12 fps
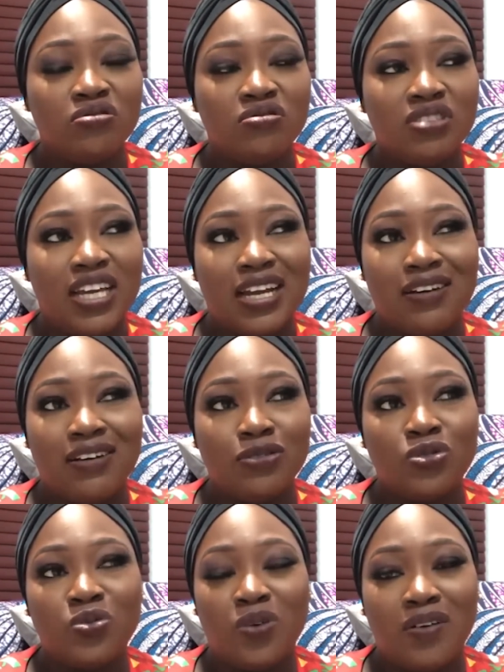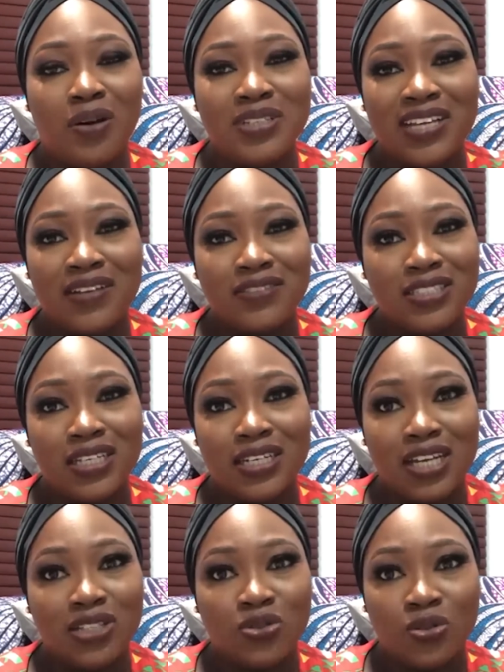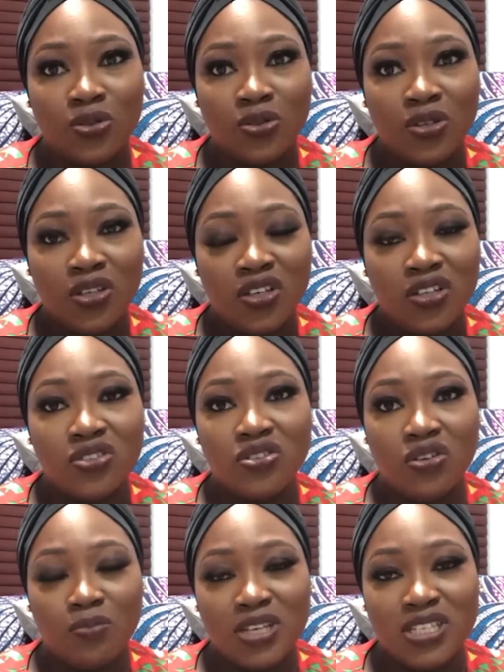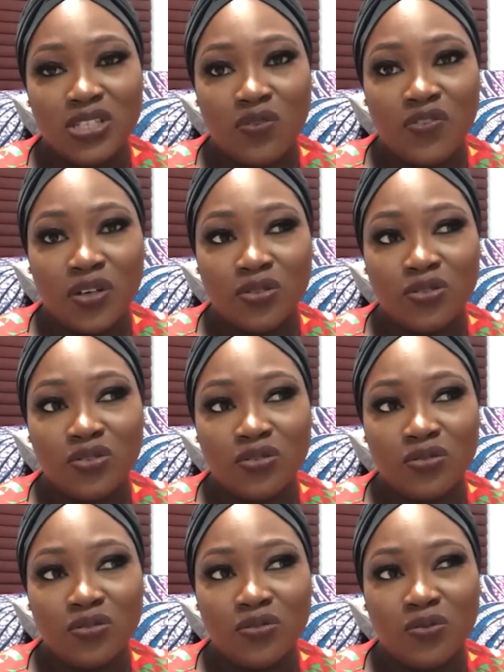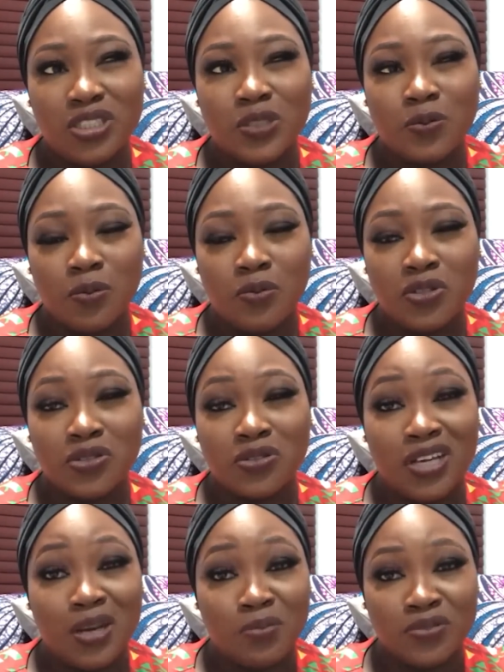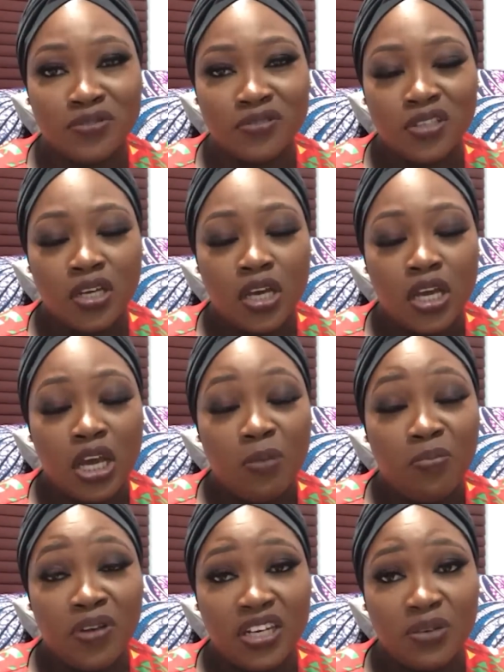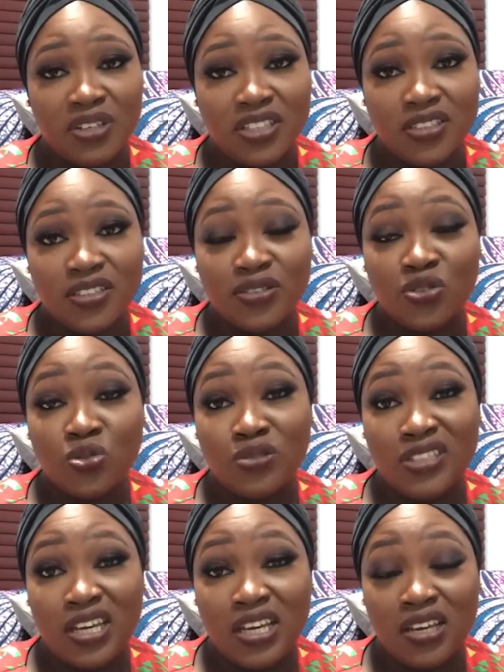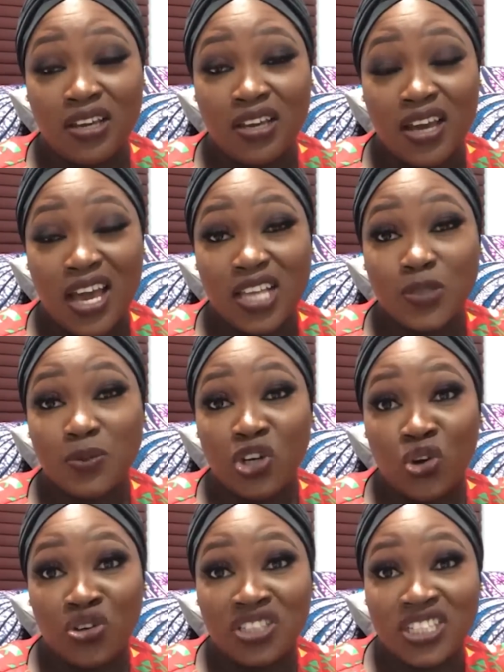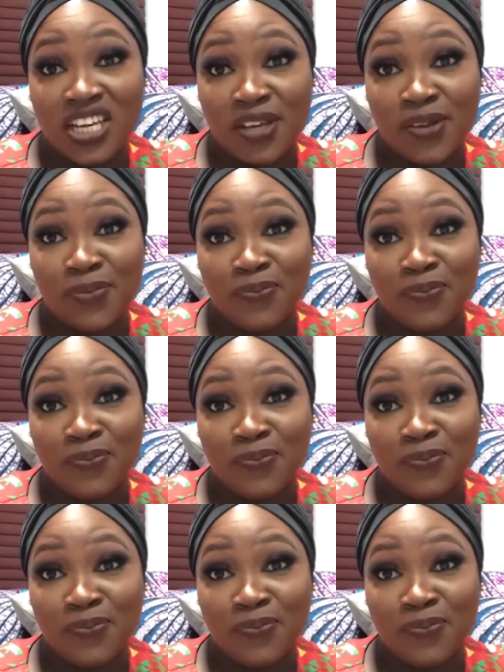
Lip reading: like around 12, I always have to take night off to knock myself out, which is probably what's going to happen. But anyways, today has been a long day.